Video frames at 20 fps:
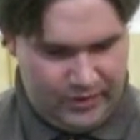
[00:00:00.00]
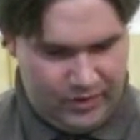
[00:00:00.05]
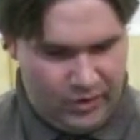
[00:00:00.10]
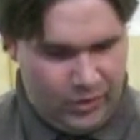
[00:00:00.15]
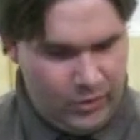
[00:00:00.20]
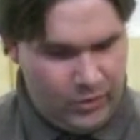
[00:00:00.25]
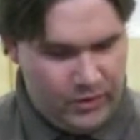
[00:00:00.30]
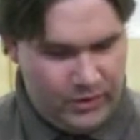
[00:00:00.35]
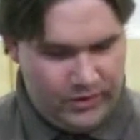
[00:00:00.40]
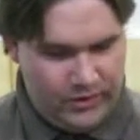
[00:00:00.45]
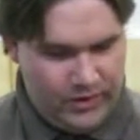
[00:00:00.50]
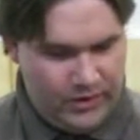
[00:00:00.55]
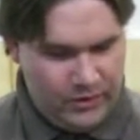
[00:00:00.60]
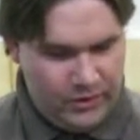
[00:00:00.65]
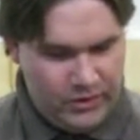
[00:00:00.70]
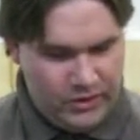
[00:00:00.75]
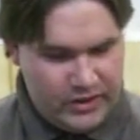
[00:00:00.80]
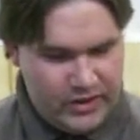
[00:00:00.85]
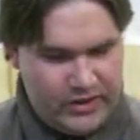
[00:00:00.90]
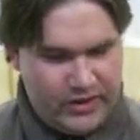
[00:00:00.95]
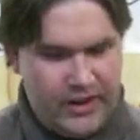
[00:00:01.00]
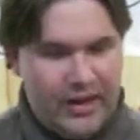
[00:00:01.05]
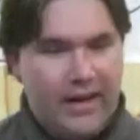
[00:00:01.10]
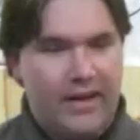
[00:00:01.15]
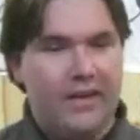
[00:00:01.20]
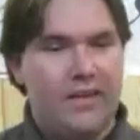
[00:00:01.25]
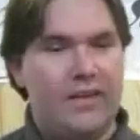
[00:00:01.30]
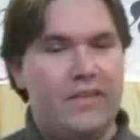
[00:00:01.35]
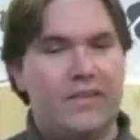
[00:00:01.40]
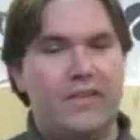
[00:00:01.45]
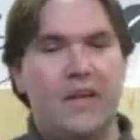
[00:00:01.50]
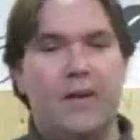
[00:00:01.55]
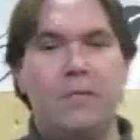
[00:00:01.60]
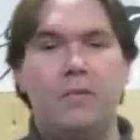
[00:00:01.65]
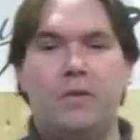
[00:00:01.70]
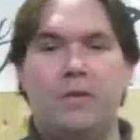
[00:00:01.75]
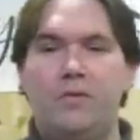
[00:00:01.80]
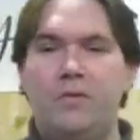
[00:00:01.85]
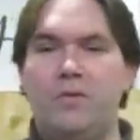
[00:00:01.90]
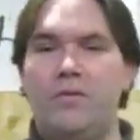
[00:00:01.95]
No one has ever seen God at any time,
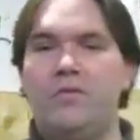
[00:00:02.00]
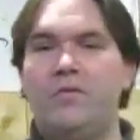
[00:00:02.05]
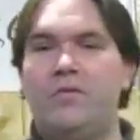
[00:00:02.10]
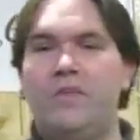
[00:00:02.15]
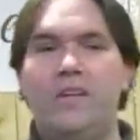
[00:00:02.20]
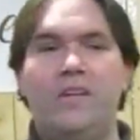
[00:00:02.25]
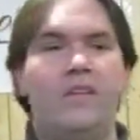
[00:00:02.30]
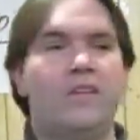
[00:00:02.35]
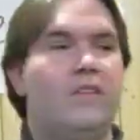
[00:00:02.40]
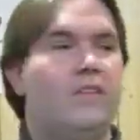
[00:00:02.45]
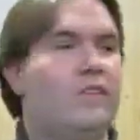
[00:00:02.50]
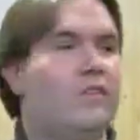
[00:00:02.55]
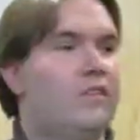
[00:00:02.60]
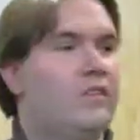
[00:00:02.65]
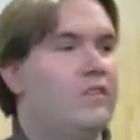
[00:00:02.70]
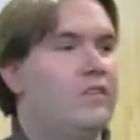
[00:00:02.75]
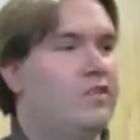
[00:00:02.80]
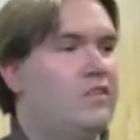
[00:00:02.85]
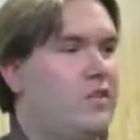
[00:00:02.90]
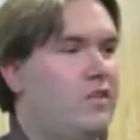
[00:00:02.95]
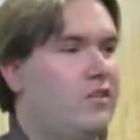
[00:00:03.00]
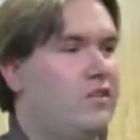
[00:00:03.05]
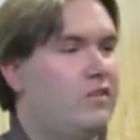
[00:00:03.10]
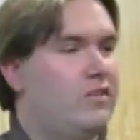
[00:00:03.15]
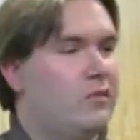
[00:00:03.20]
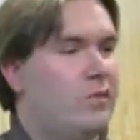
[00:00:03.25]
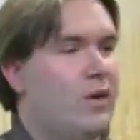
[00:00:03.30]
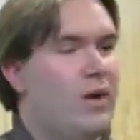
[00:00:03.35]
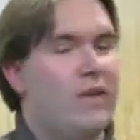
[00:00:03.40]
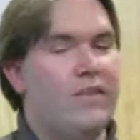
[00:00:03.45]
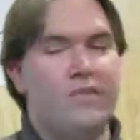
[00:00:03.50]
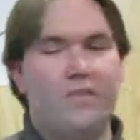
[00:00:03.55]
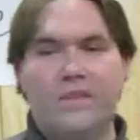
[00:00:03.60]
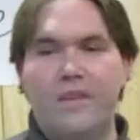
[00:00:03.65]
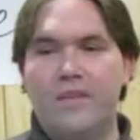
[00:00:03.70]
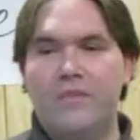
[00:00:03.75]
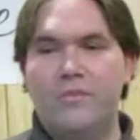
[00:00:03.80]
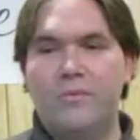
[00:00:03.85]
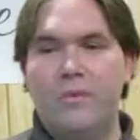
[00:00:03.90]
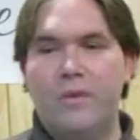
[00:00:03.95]
but if you've seen Jesus Christ,
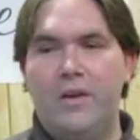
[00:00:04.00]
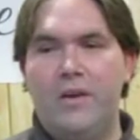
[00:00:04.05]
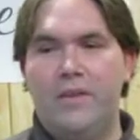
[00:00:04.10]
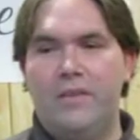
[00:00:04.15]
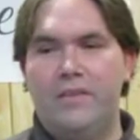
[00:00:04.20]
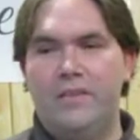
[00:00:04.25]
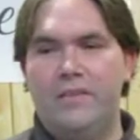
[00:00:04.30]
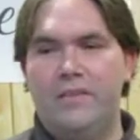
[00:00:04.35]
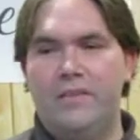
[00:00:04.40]
guess what?